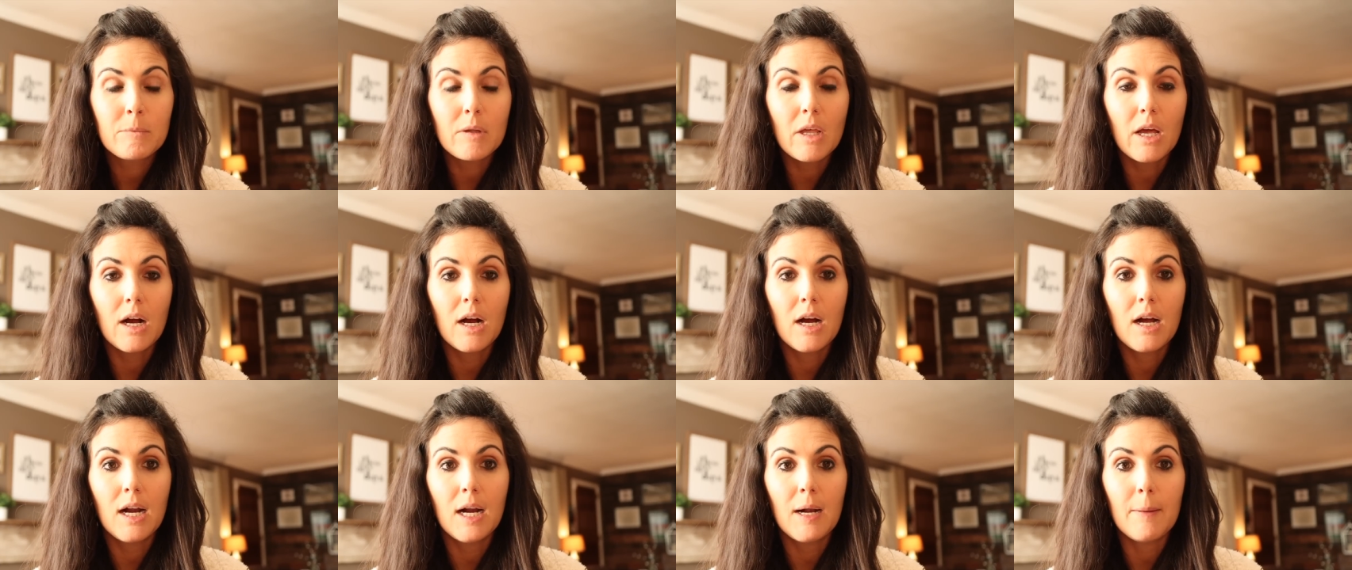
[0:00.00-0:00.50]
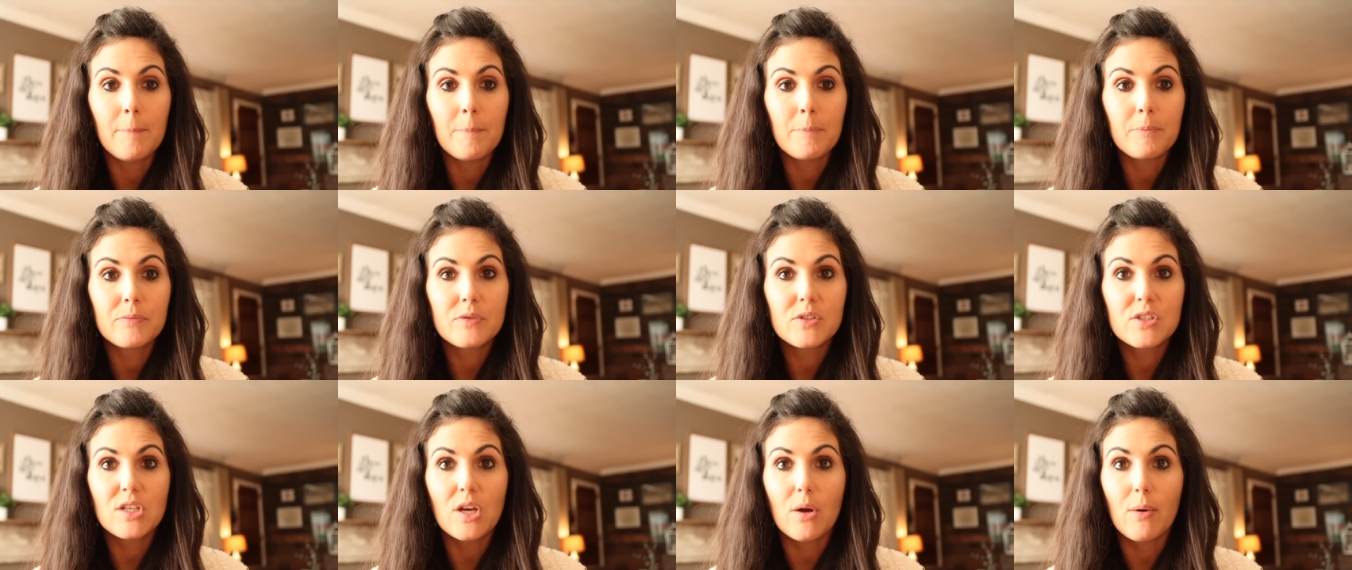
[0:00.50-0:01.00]

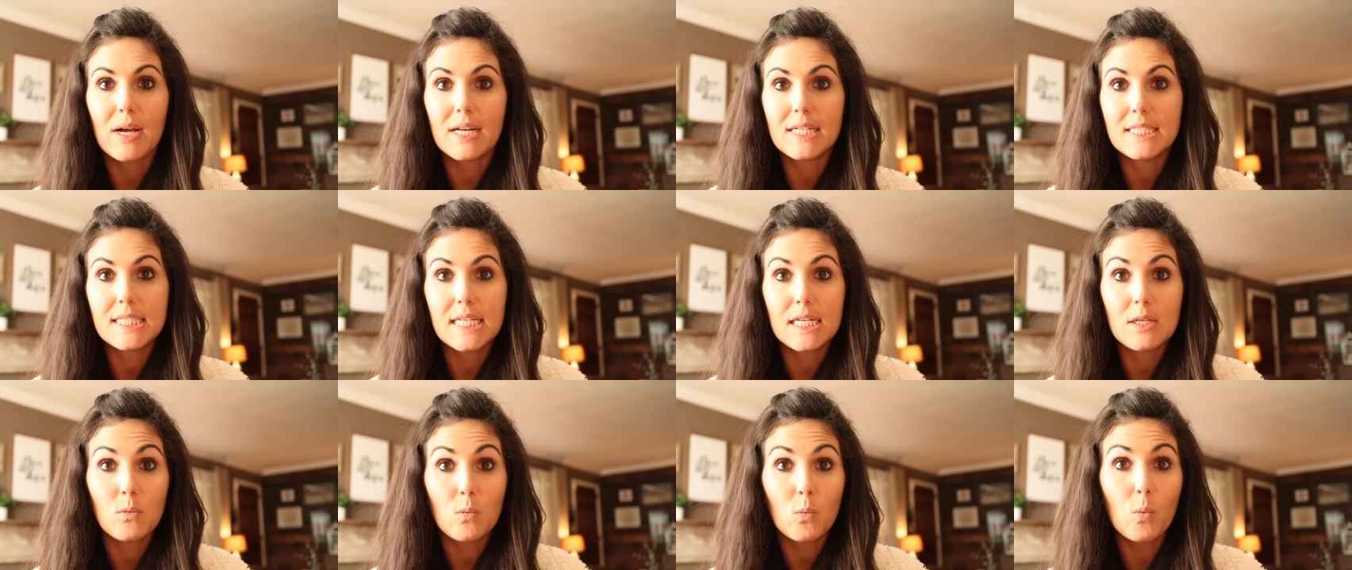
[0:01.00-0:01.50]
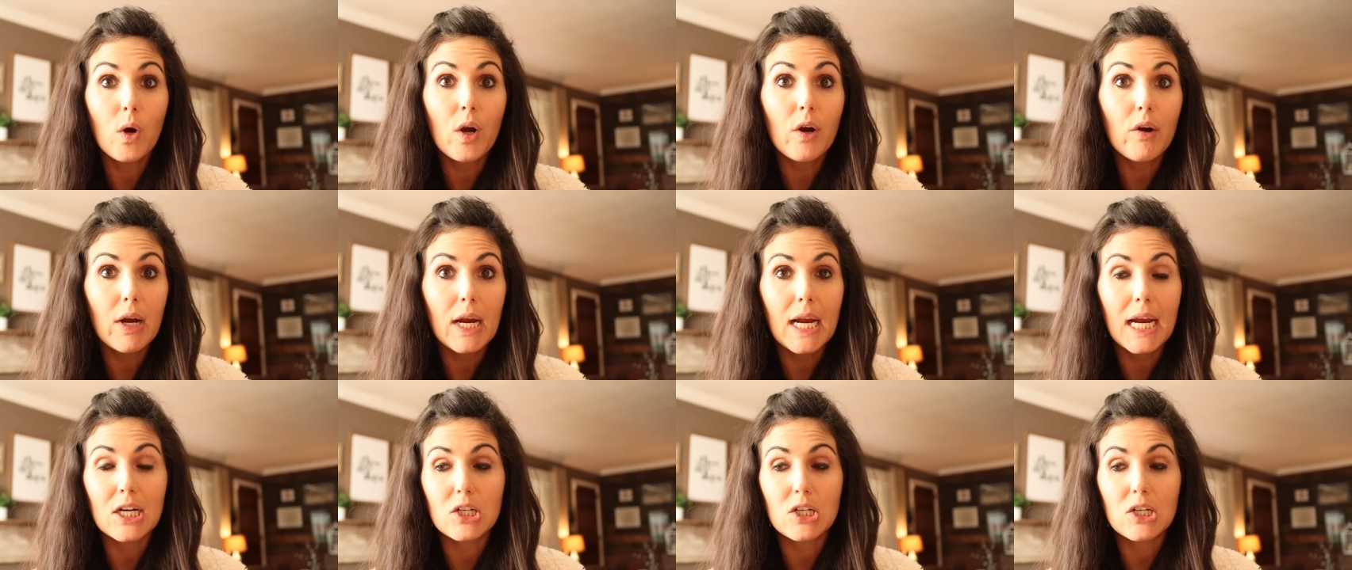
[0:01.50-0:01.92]
So I didn't worry.